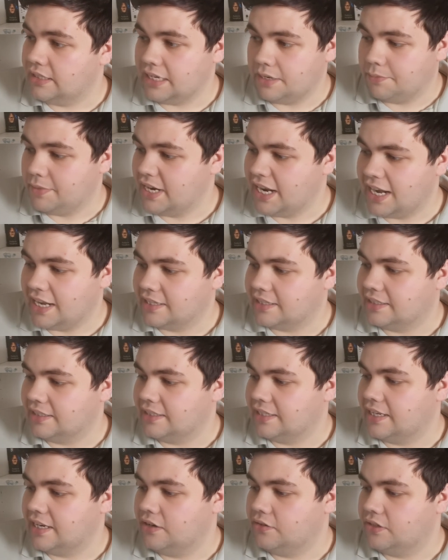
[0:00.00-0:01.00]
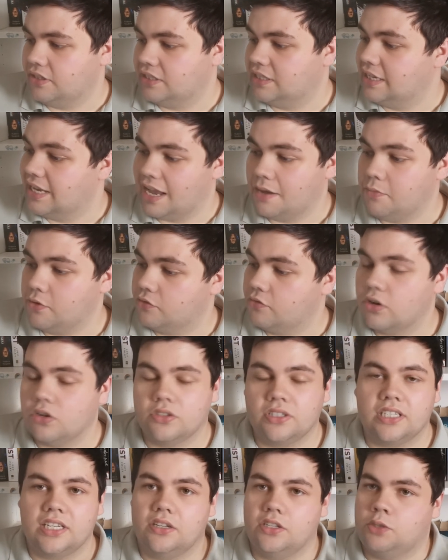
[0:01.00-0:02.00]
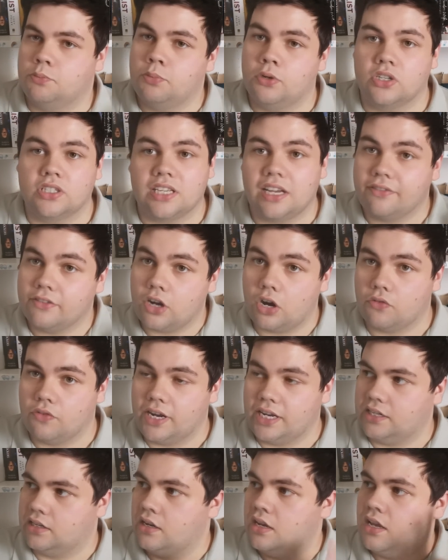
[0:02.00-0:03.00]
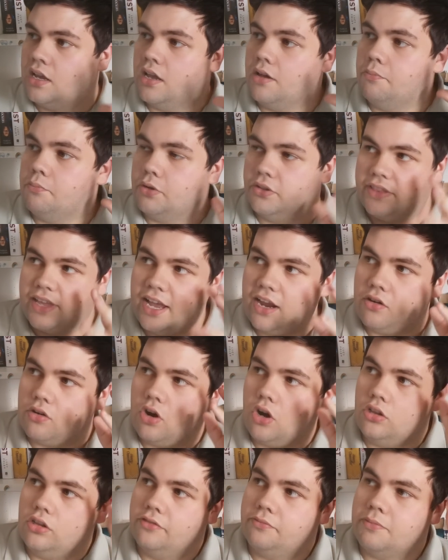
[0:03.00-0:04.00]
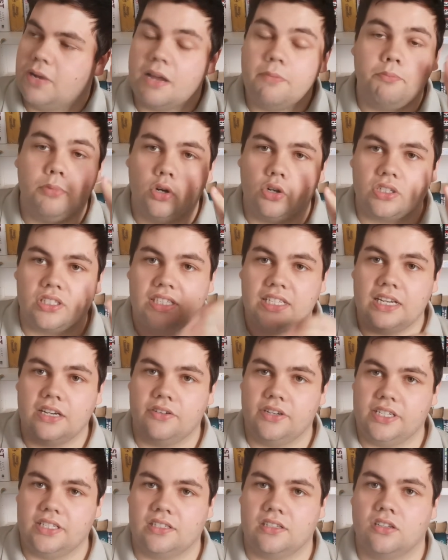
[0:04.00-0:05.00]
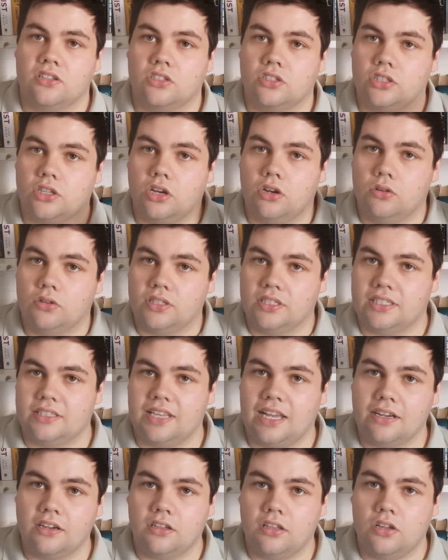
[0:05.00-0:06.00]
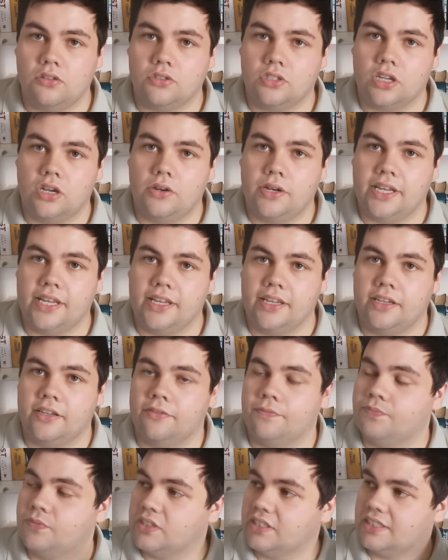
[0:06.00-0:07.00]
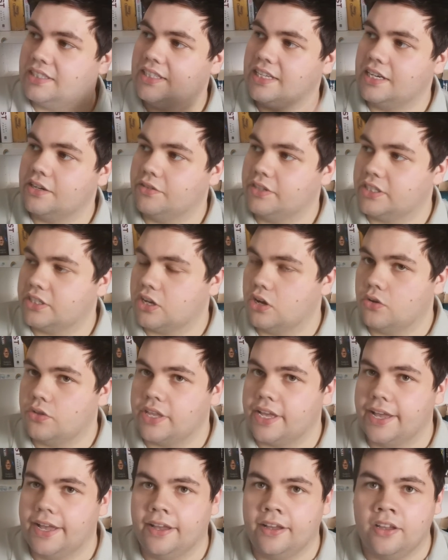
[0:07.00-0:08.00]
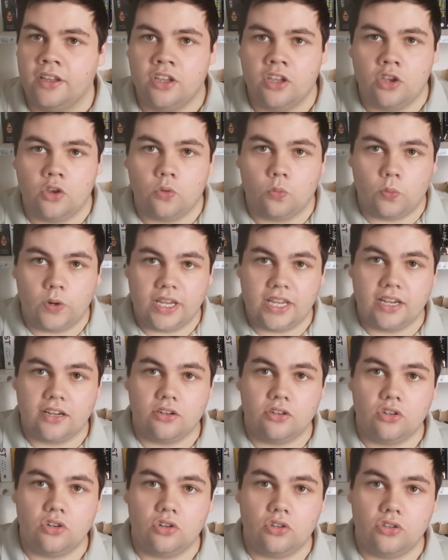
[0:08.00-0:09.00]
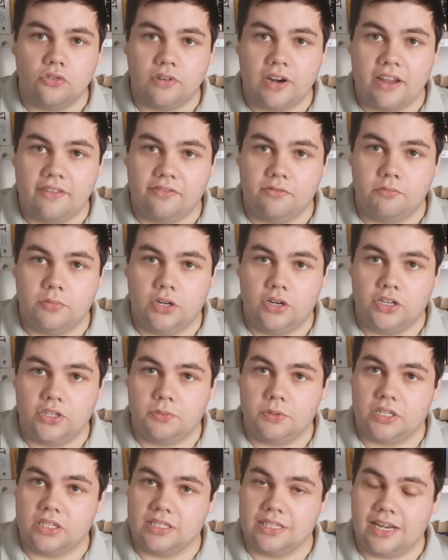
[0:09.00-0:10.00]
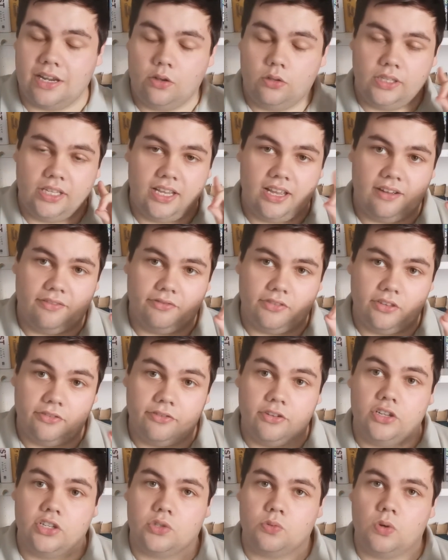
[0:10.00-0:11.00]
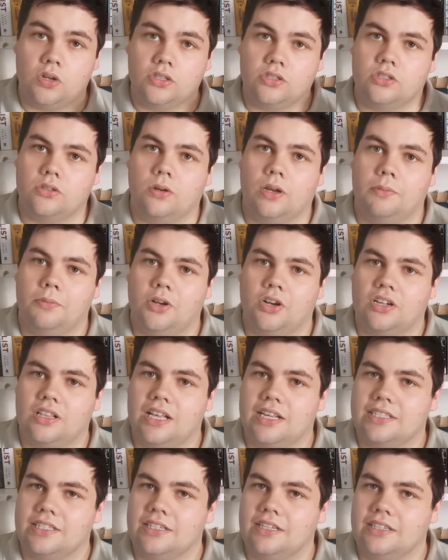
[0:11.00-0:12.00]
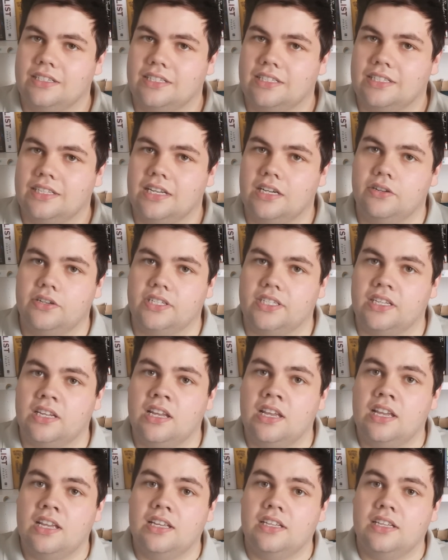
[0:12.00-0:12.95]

Demonata series, the Game of Thrones series, books I've not read. But they're all of my book series. So standalones go here, series go there. We ignore the Raven Boys because I only have the first one, so I'm not classing it as a series.